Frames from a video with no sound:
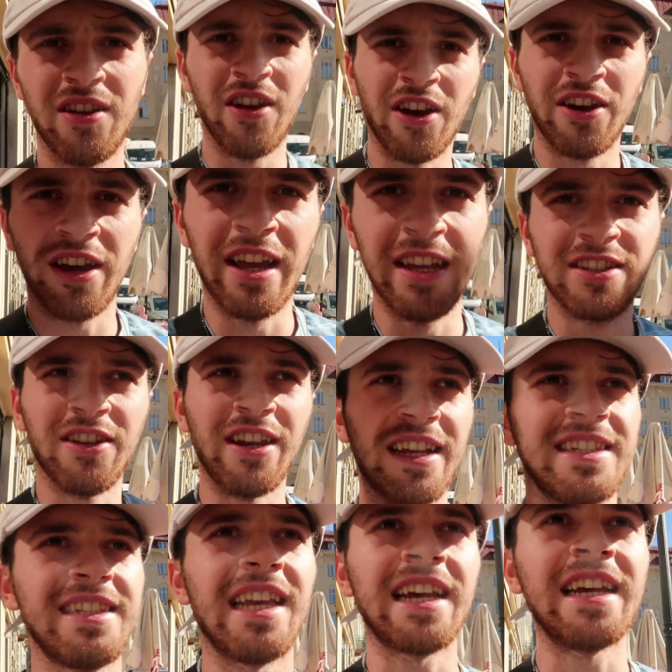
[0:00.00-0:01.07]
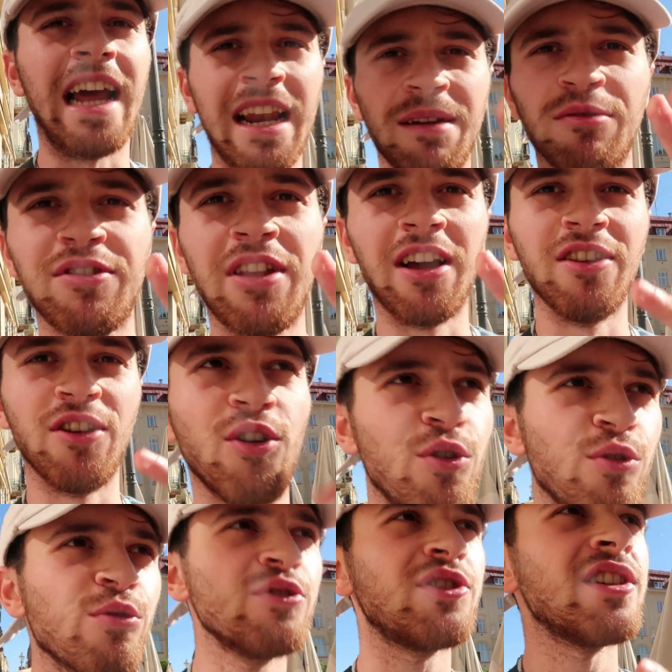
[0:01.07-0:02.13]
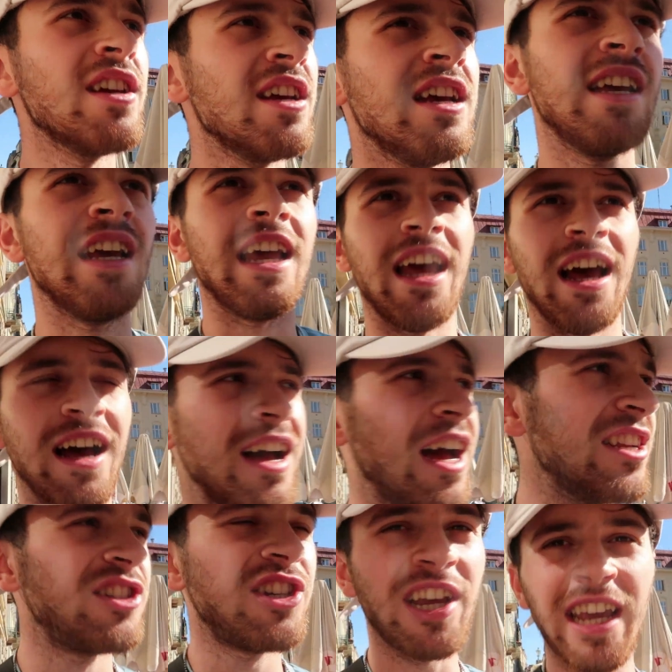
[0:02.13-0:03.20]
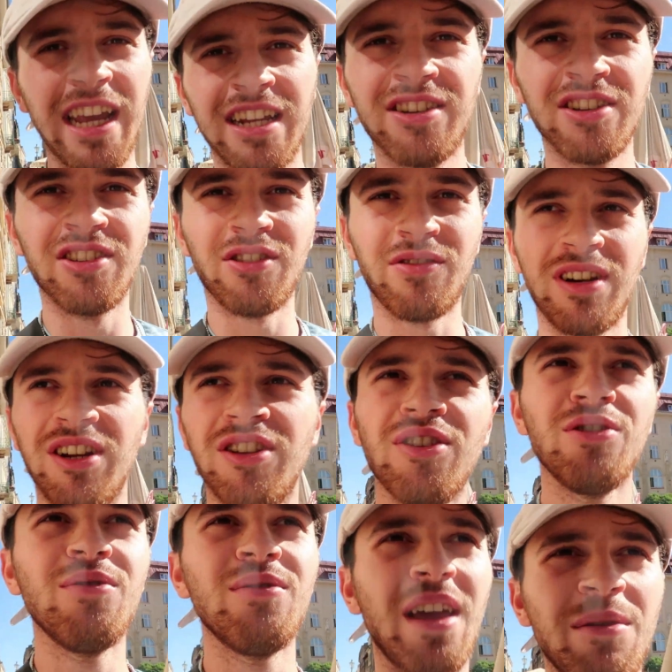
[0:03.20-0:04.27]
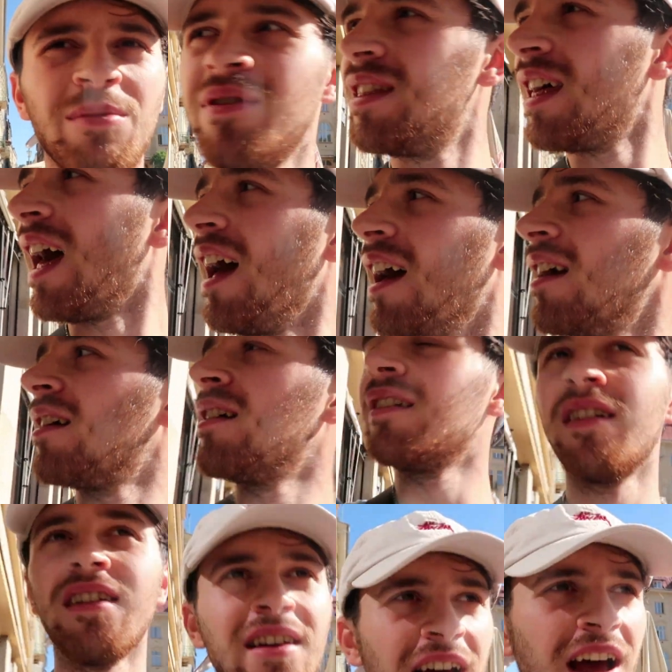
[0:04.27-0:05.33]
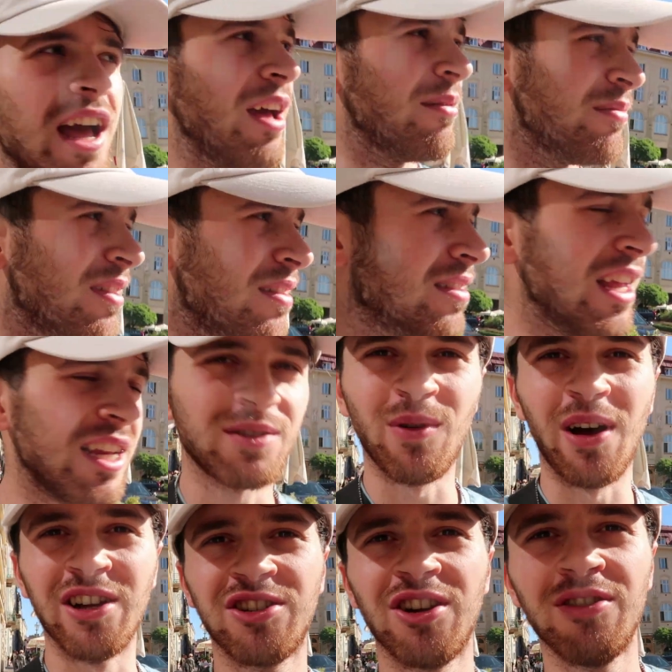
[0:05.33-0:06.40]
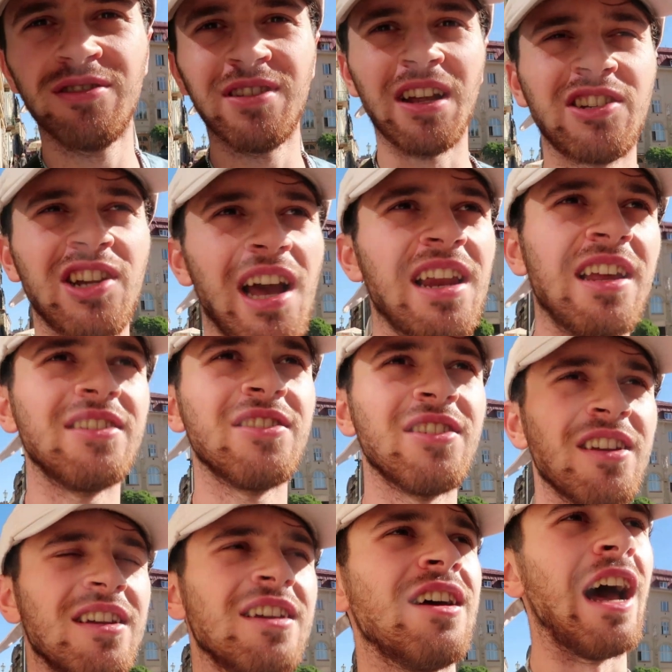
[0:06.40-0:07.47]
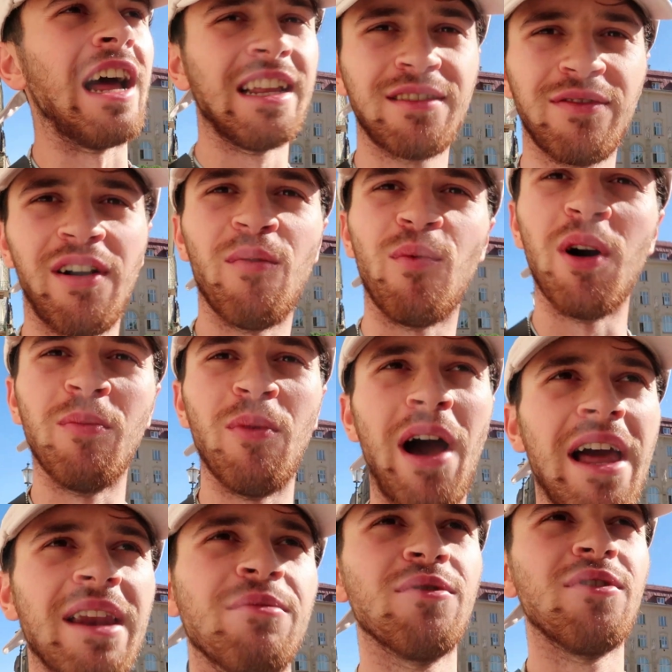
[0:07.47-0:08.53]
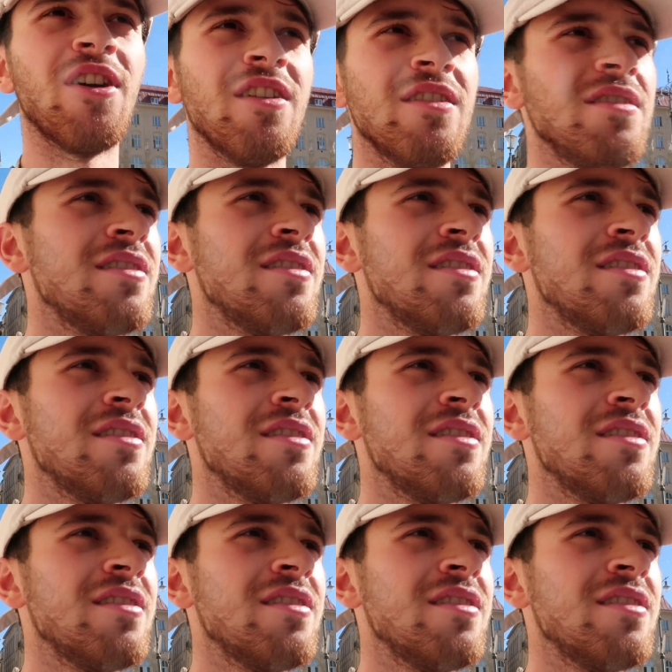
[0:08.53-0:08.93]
Okay, so that's second animal done, a horse. I cheated because I already knew they were there, and that's why I chose that challenge. I need to find 1 more animal though.